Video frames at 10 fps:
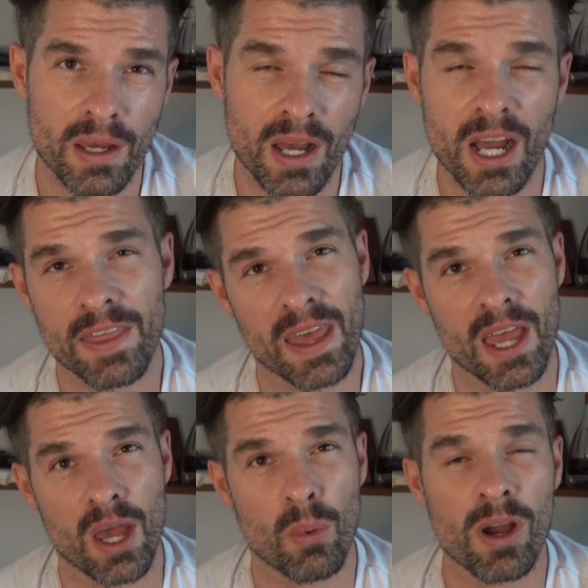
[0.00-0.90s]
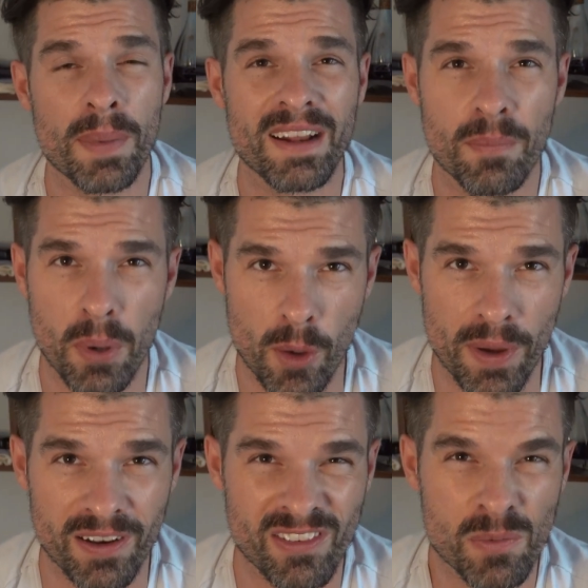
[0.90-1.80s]
Hi there, welcome back to
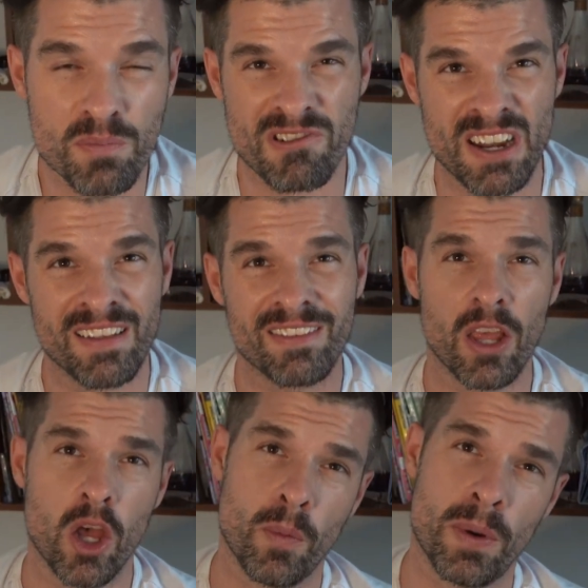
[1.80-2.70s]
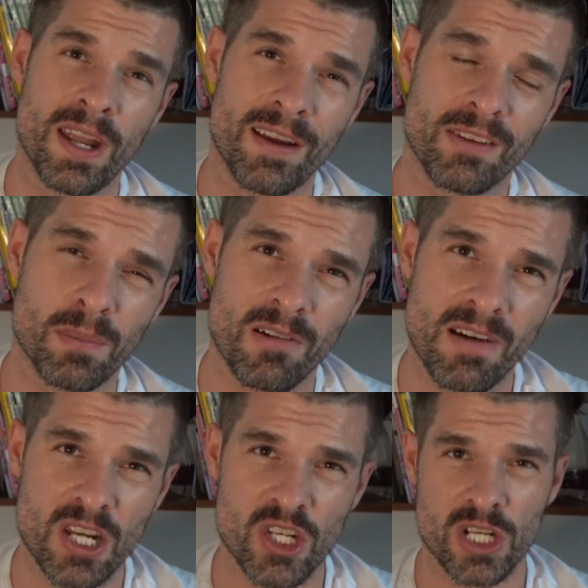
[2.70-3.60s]
Burbex, Brin's Urban
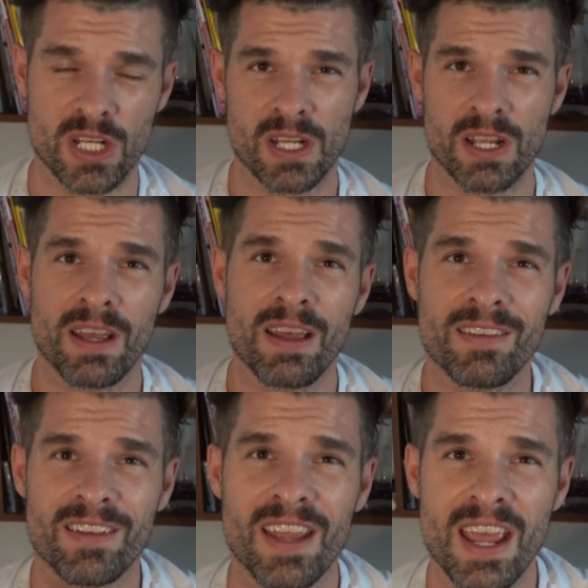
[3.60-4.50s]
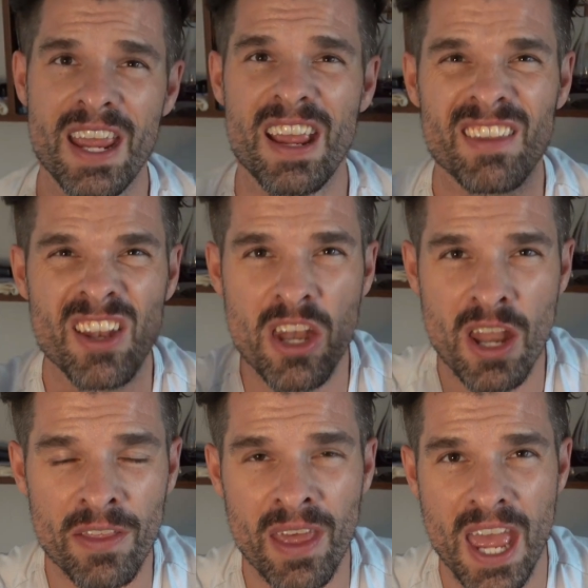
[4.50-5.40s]
Exploration. Today is
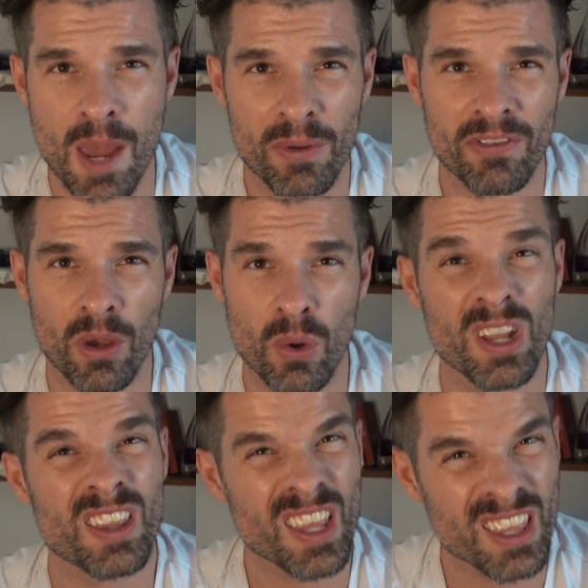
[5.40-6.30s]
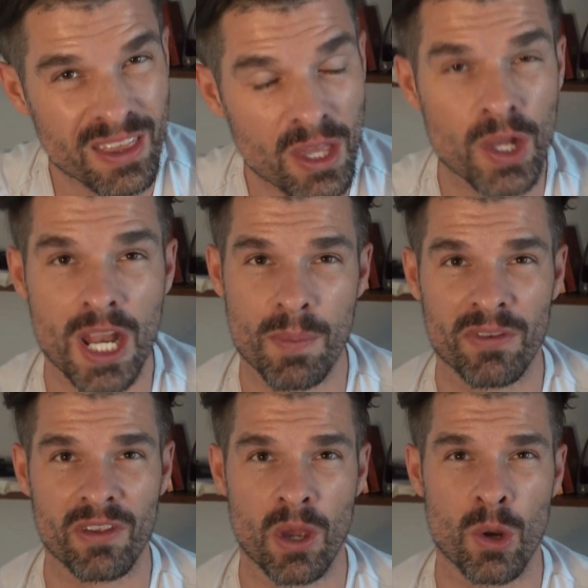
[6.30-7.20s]
another episode, the third
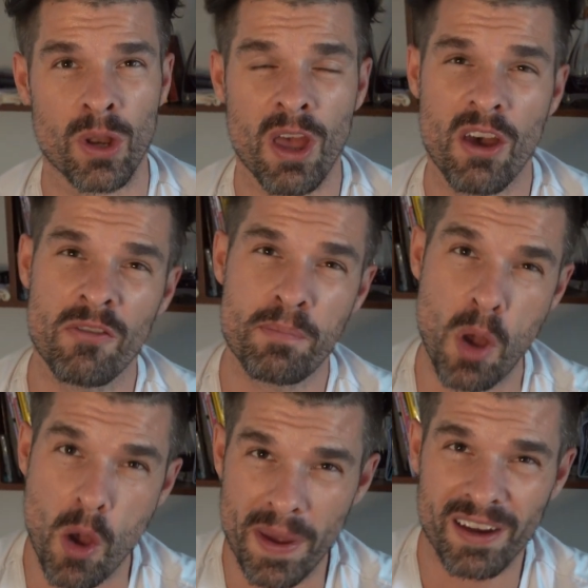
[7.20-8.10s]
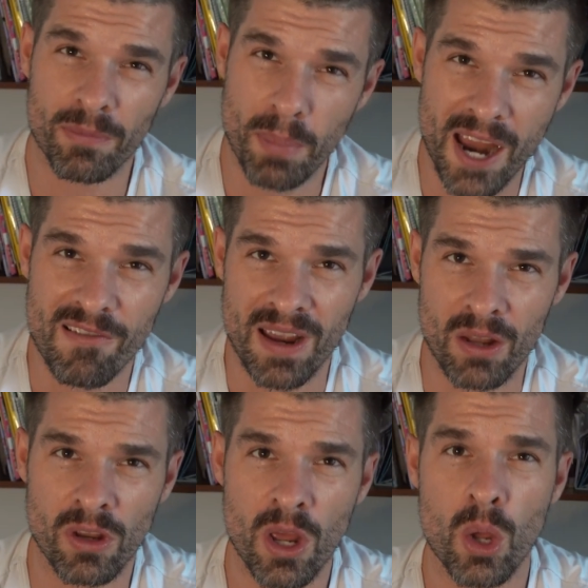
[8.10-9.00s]
episode of Burbex Background,
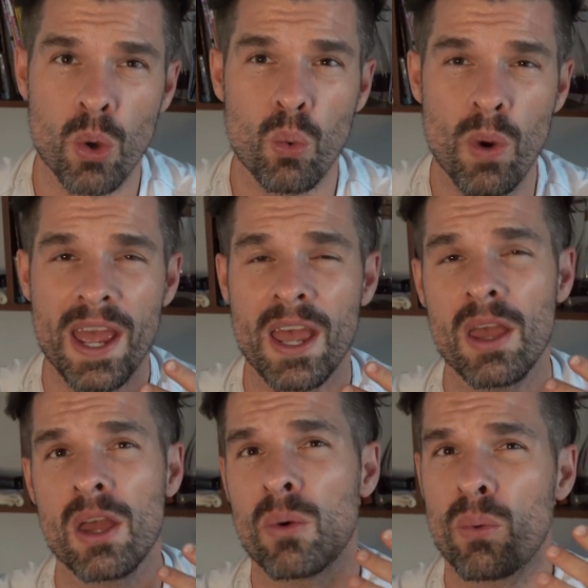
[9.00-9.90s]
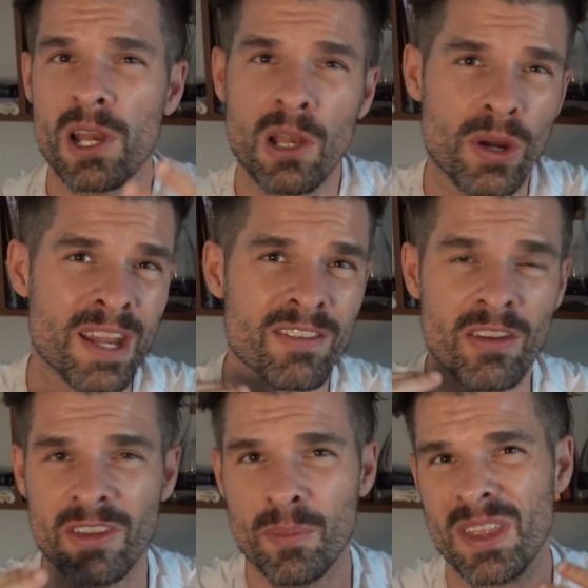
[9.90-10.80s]
where we look into
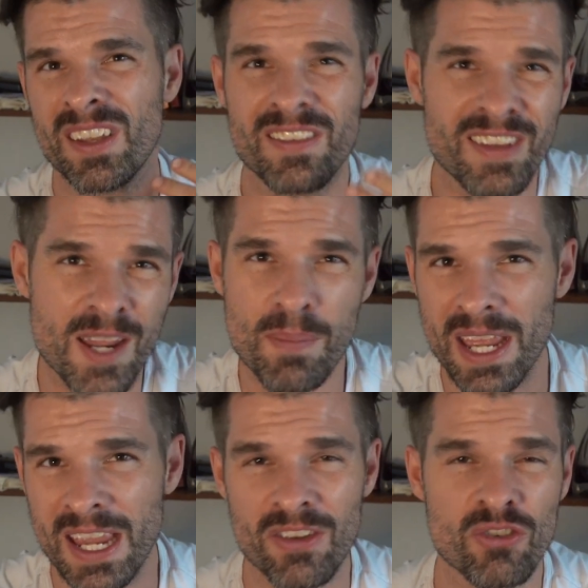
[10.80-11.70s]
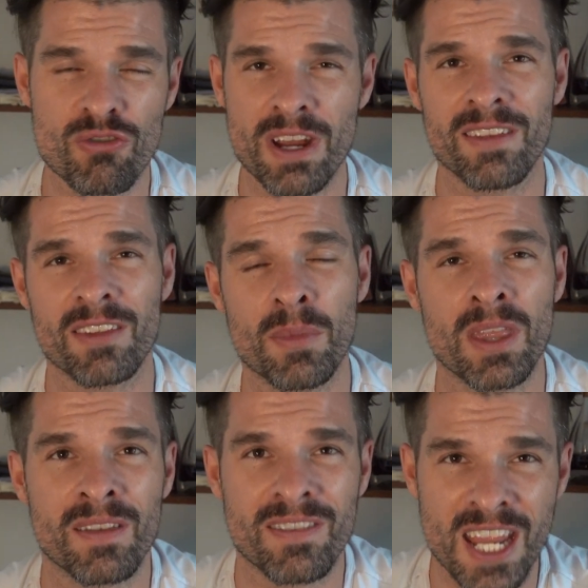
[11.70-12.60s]
some of the deeper history, some of
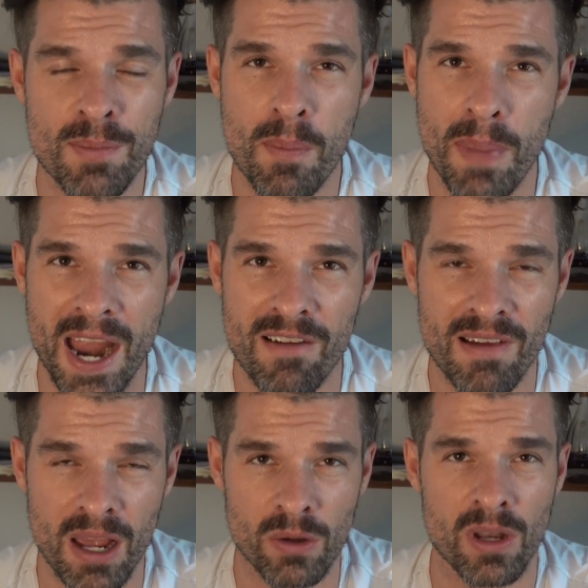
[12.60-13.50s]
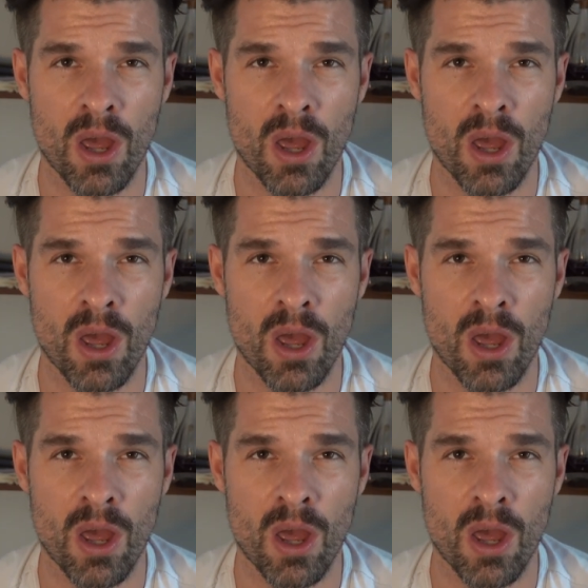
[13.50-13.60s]
the deeper background